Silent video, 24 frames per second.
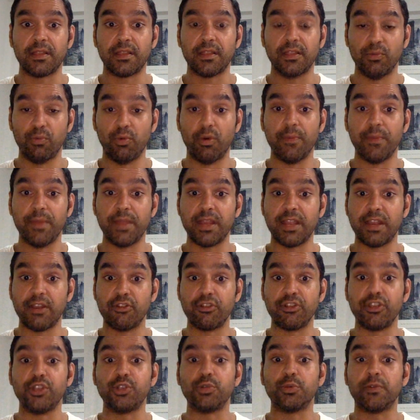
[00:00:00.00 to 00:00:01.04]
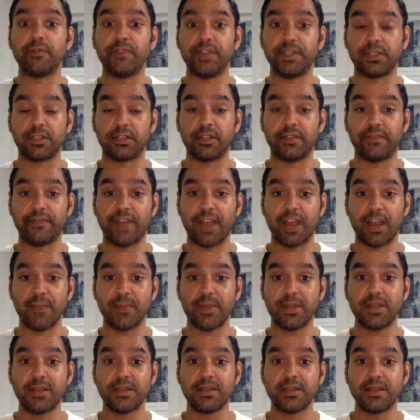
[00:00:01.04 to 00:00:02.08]
the woman in her usual physical
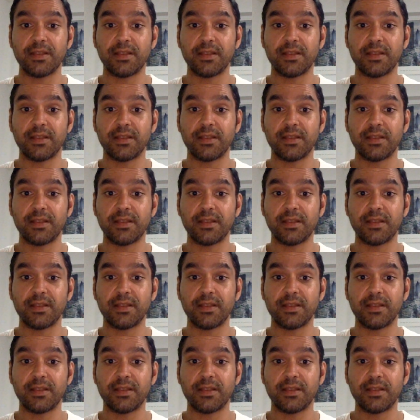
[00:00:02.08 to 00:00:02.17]
environment,